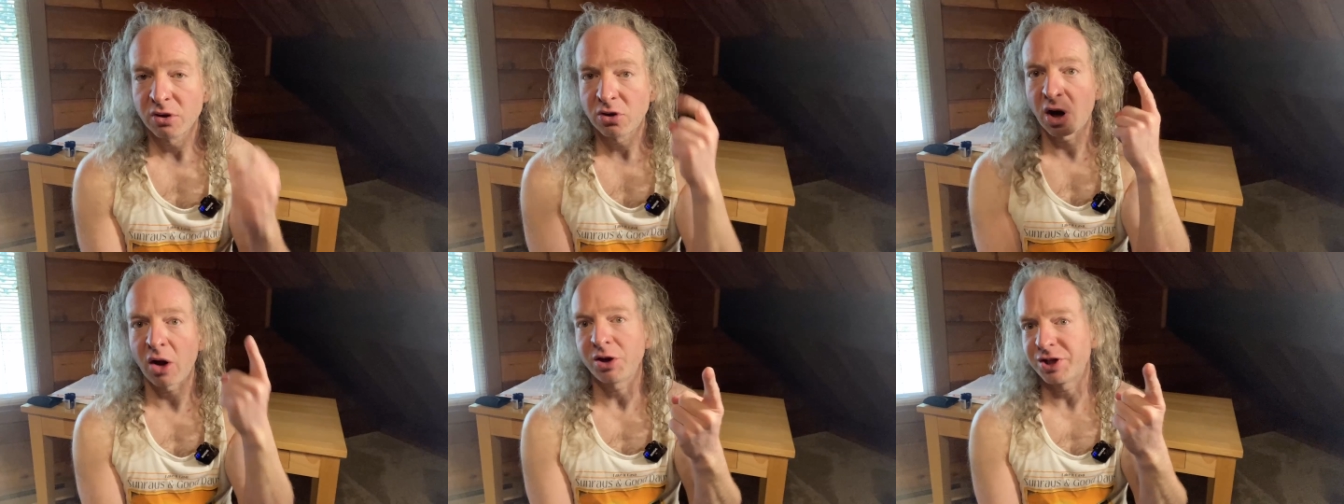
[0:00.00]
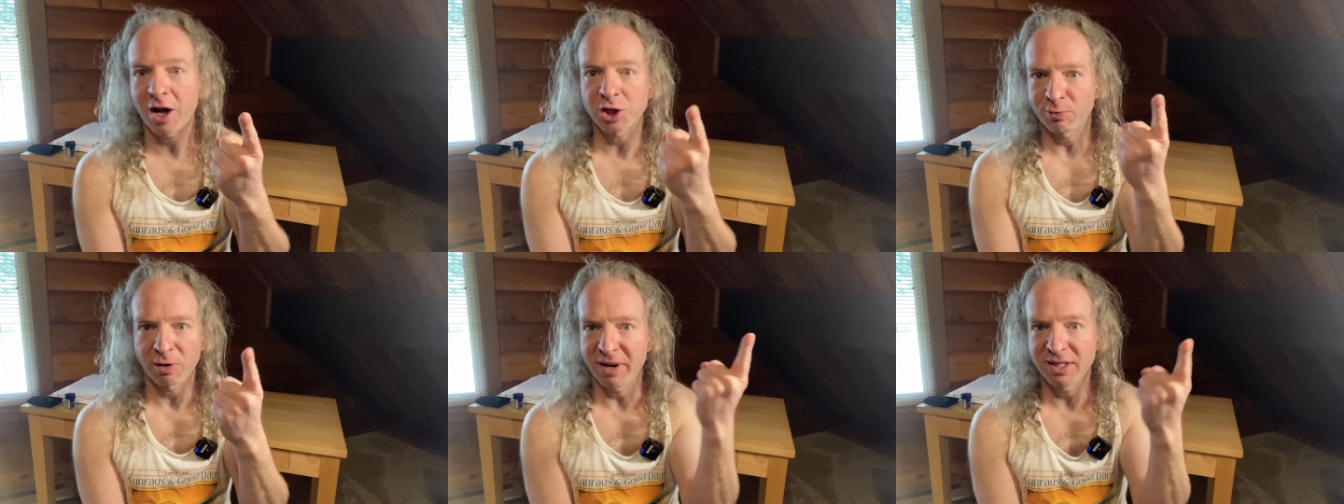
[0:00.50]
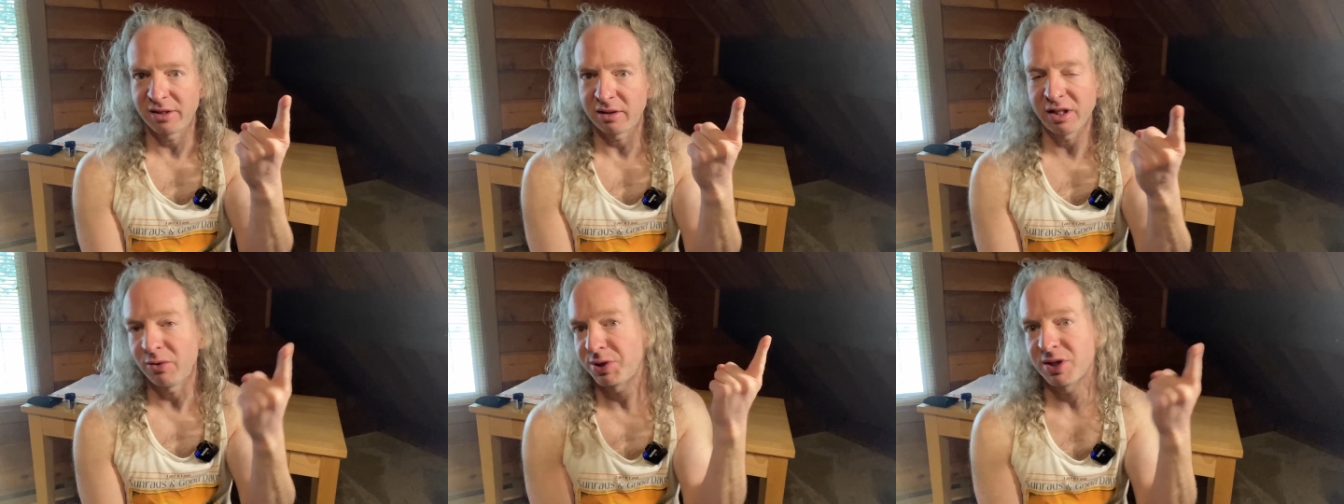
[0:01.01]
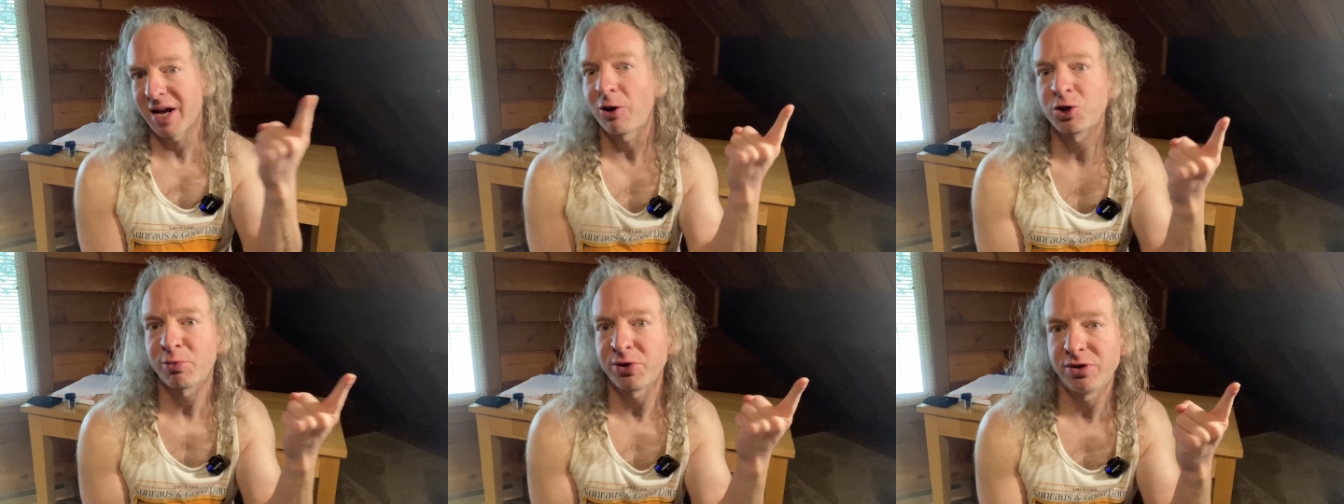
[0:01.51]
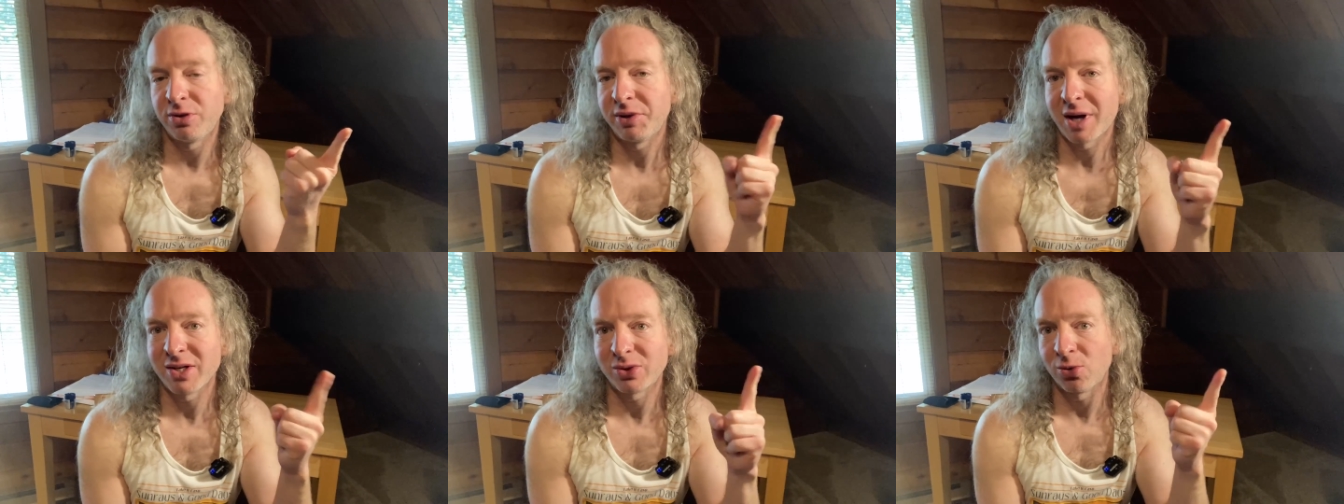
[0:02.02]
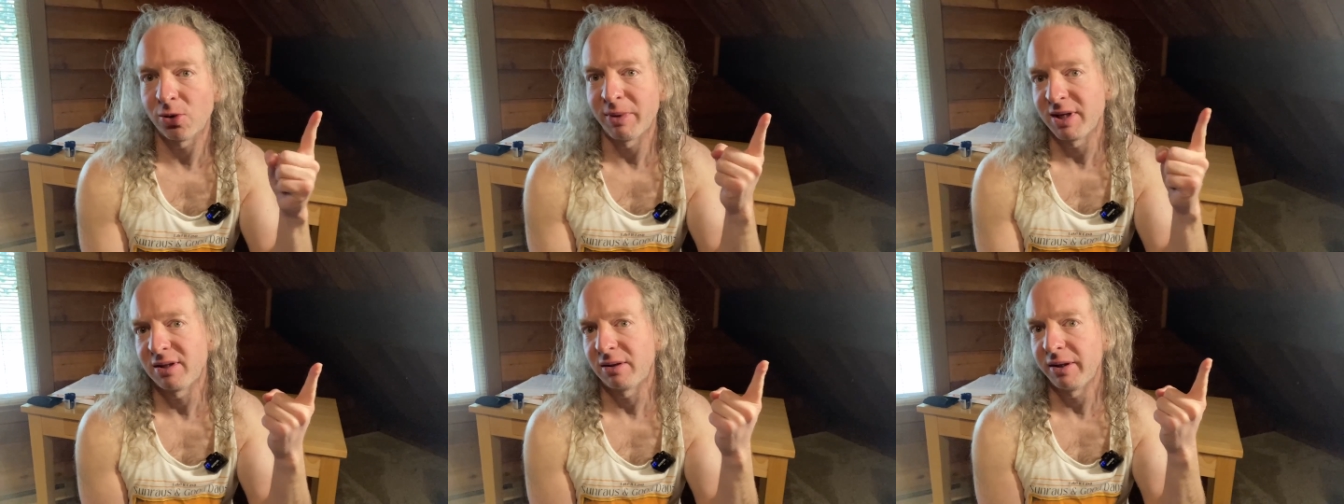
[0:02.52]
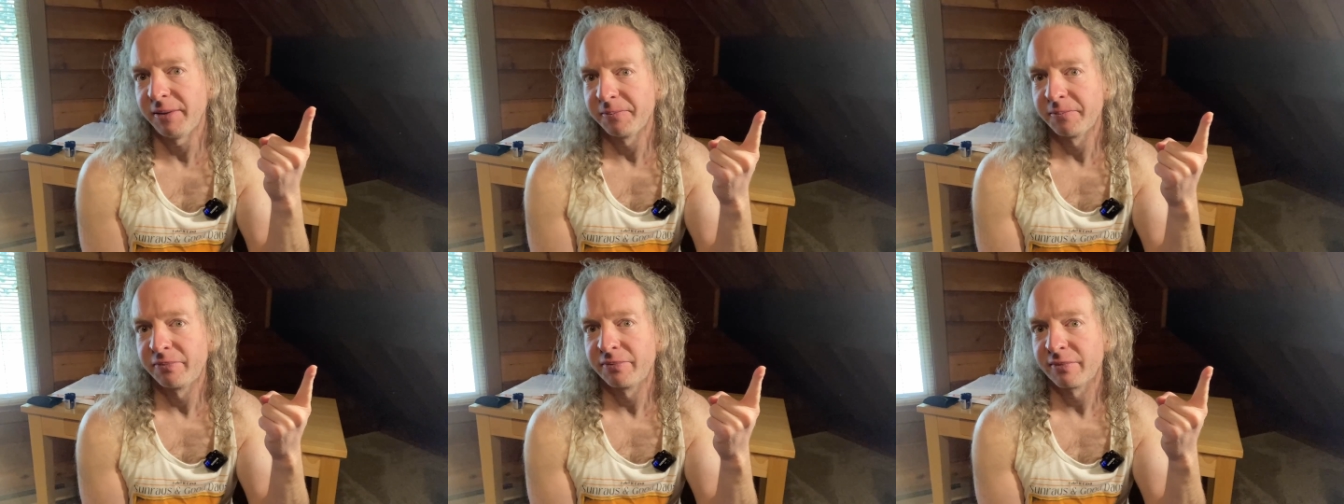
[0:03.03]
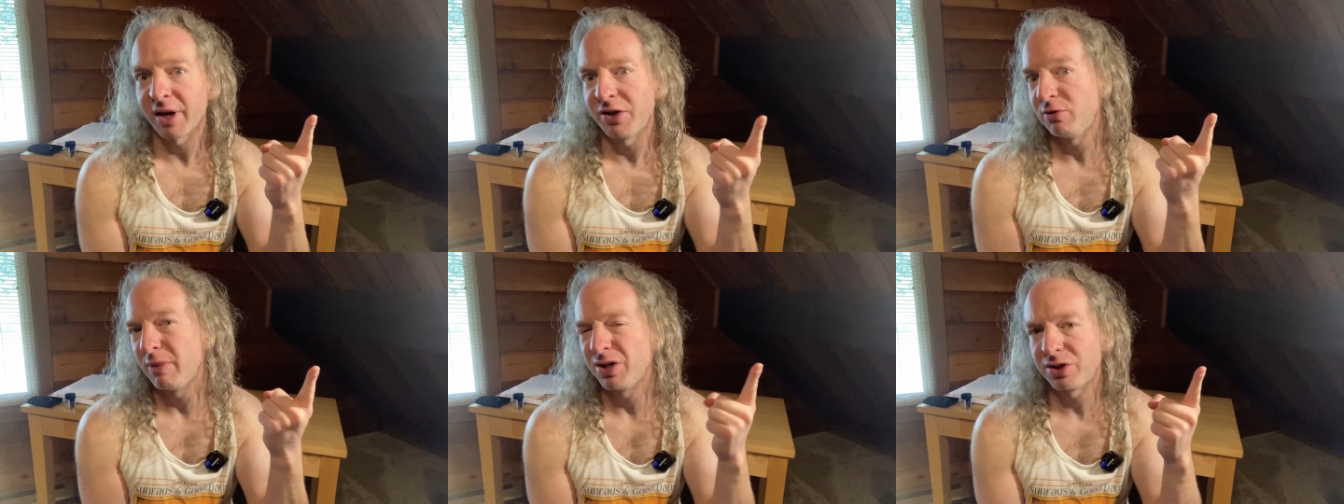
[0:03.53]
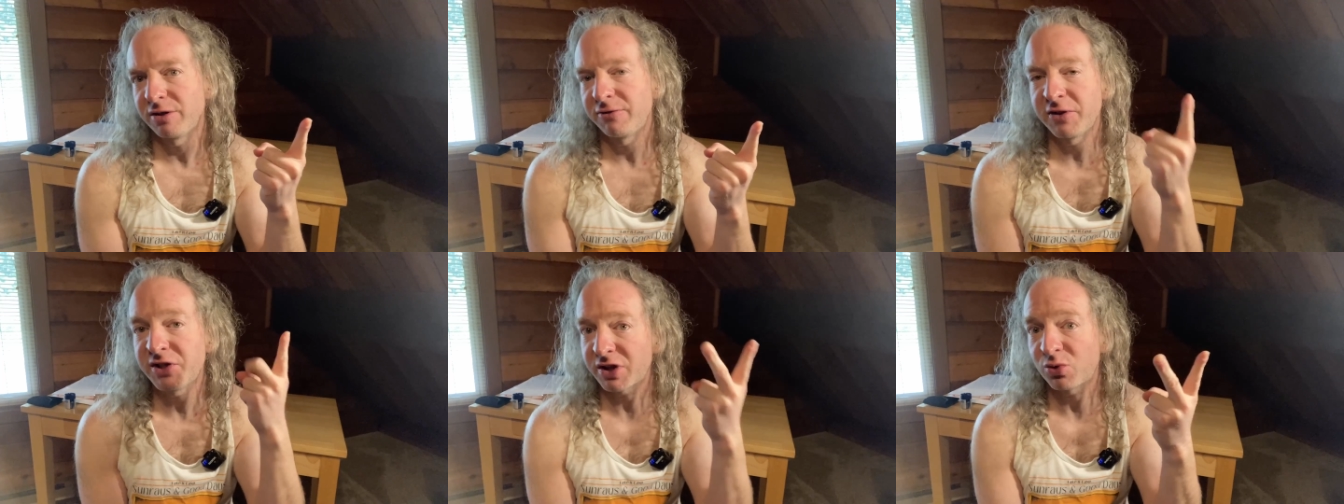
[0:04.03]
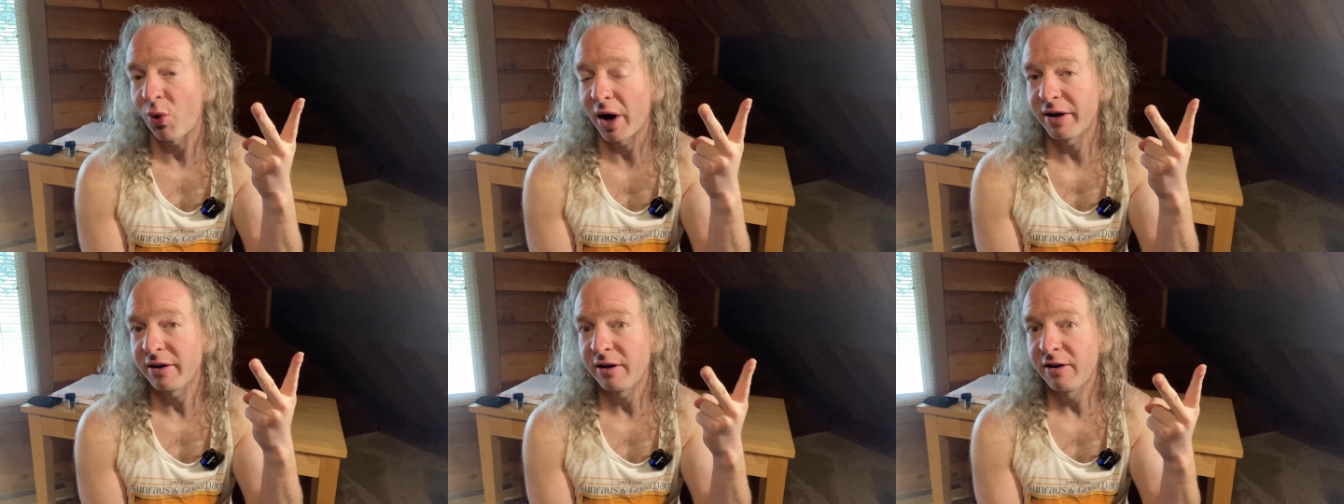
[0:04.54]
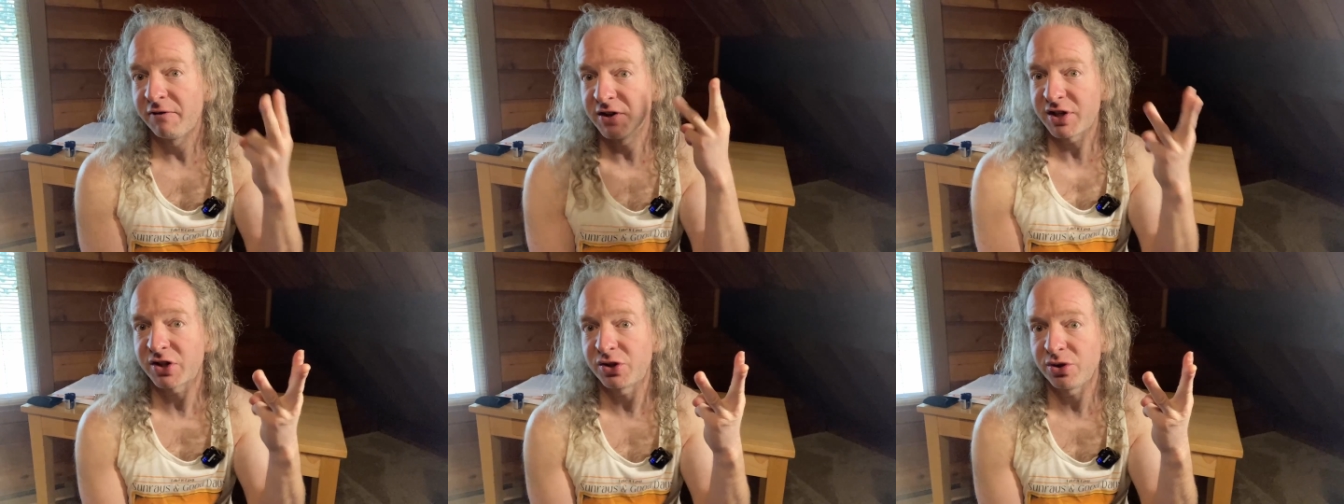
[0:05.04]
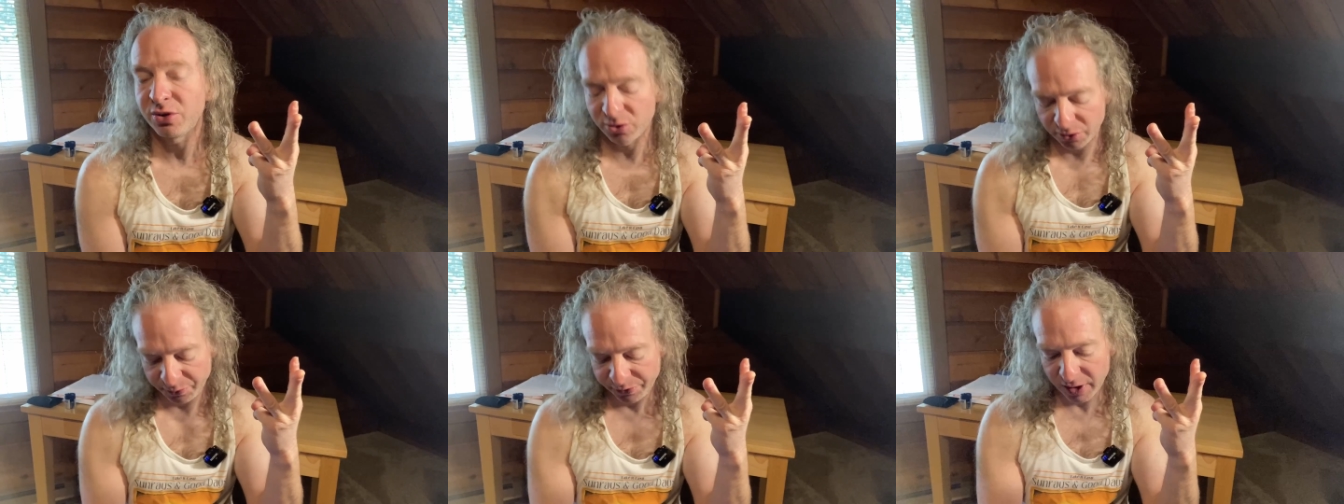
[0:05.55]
College algebra, basically, which is algebra 2 in high school, basically, as you mentioned, physics 1, physics 2,